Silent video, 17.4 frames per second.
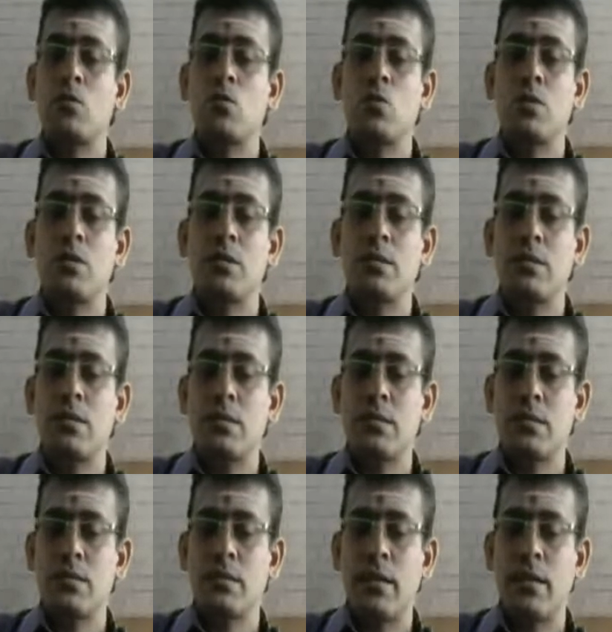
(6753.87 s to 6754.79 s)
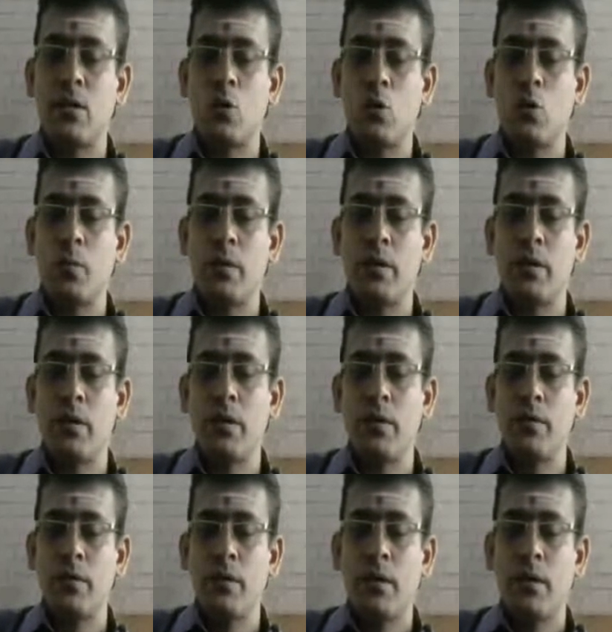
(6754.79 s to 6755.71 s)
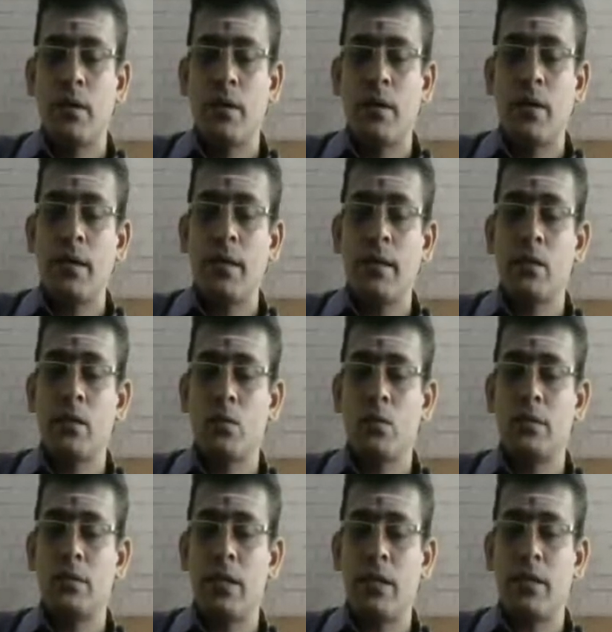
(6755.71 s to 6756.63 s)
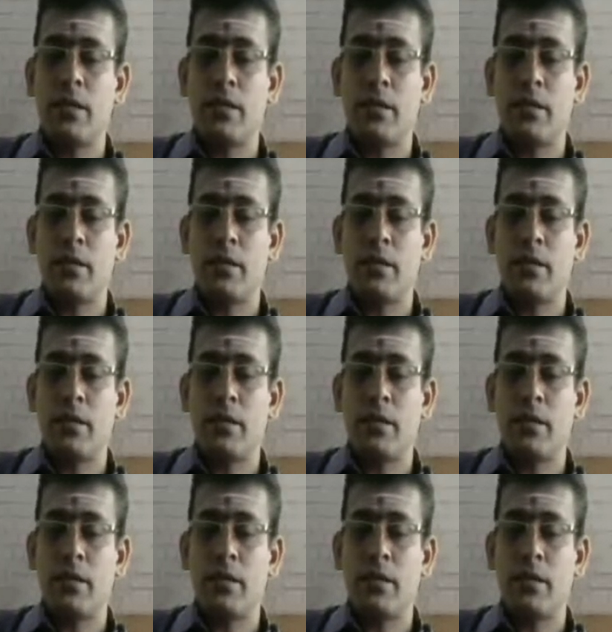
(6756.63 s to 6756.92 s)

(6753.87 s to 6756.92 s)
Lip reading: So this is said to be 10,800.